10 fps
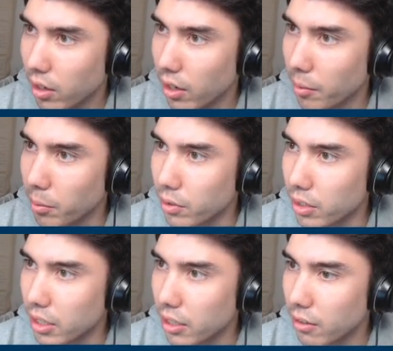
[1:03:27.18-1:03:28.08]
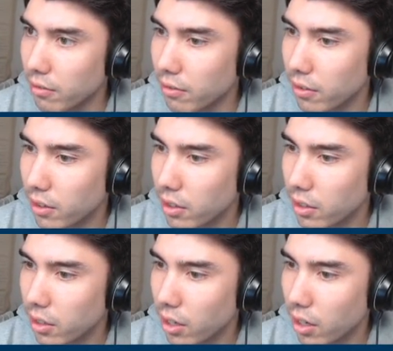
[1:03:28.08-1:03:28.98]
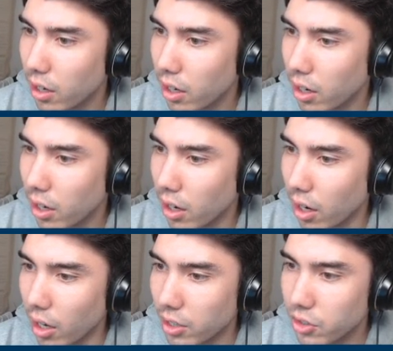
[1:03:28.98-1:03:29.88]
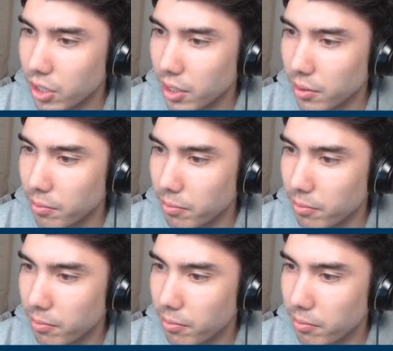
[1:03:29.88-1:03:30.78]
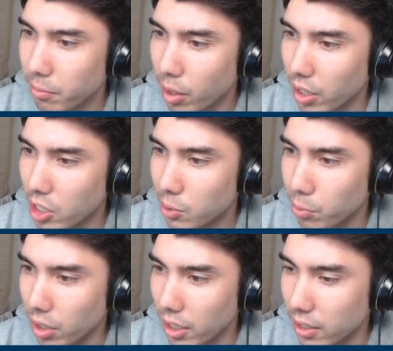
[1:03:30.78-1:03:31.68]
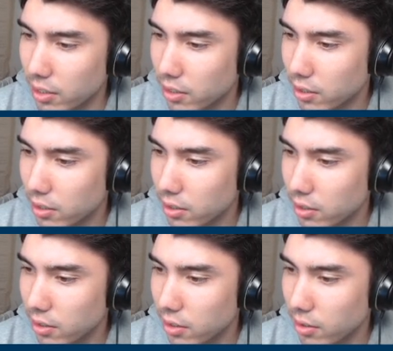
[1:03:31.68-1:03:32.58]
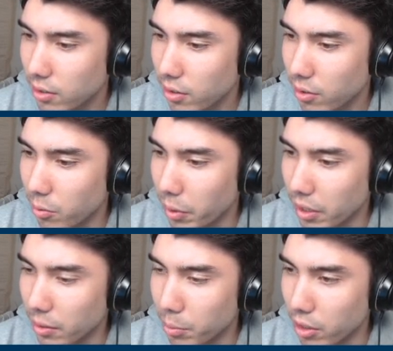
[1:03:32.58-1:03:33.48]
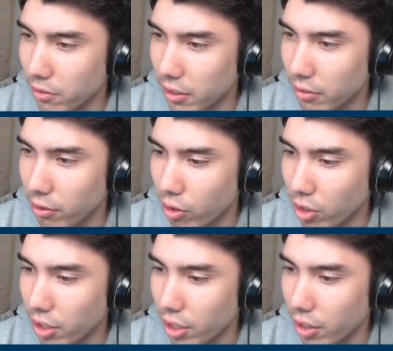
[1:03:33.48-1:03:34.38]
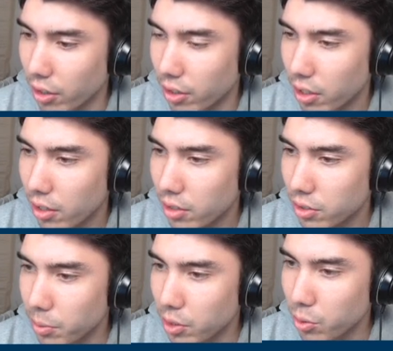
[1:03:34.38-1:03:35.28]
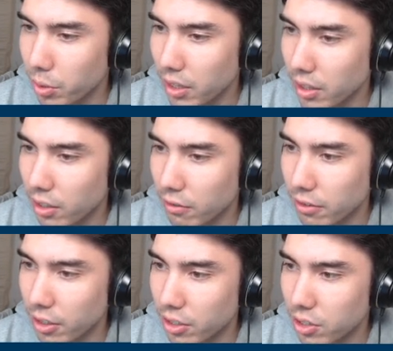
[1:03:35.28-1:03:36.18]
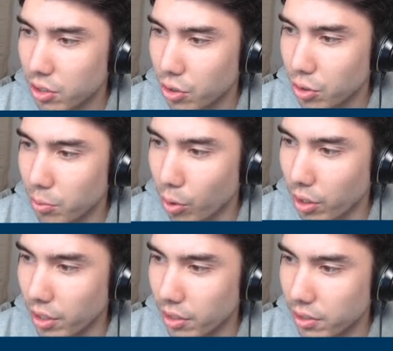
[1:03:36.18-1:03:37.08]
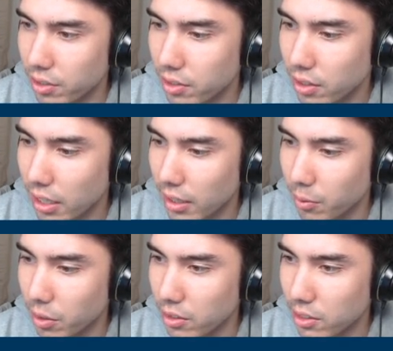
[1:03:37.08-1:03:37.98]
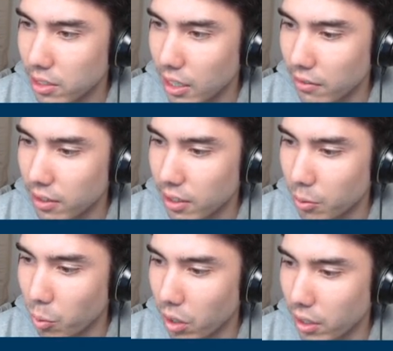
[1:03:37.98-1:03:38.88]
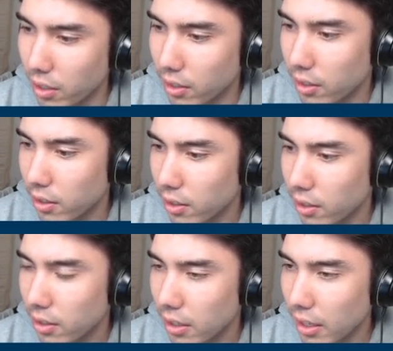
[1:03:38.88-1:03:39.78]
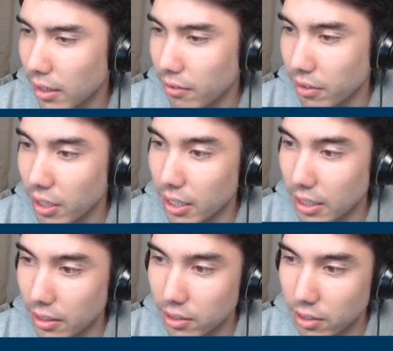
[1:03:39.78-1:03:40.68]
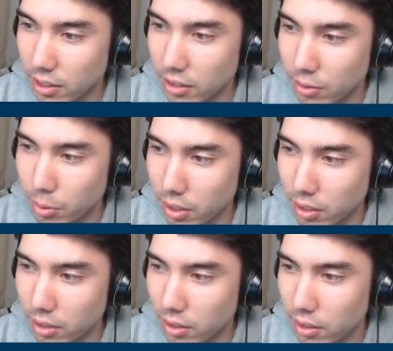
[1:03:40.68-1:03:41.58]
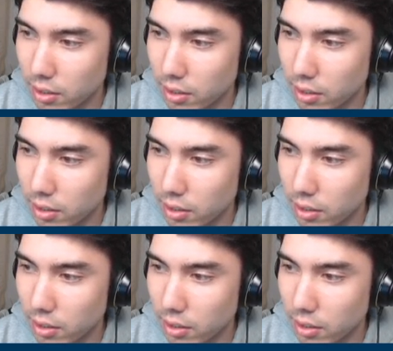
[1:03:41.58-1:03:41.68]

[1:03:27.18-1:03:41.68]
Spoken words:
I believe Andrei Barishpolets went the perfect 4-0. So between their first 2 boards, they went 7-1, and it very easily could have been